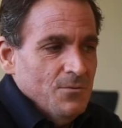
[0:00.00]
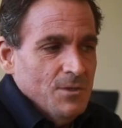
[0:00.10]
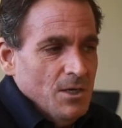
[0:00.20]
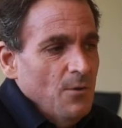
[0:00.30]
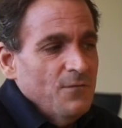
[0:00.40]
you,
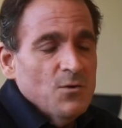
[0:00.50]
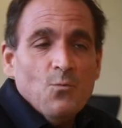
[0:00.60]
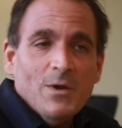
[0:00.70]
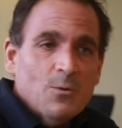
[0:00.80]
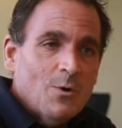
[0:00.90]
you know, if you
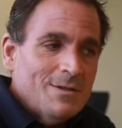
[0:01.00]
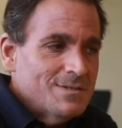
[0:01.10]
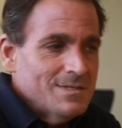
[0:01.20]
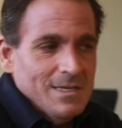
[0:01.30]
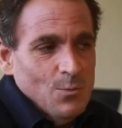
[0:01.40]
win
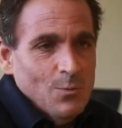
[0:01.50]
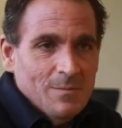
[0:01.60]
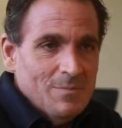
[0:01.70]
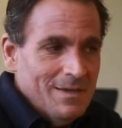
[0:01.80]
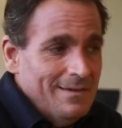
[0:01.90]
once and you
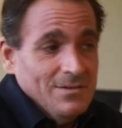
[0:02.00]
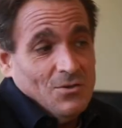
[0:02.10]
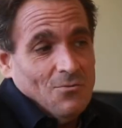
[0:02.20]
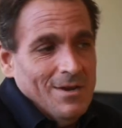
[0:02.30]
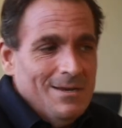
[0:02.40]
win big, it's
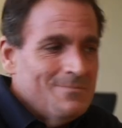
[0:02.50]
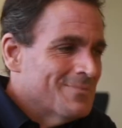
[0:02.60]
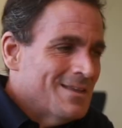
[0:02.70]
great.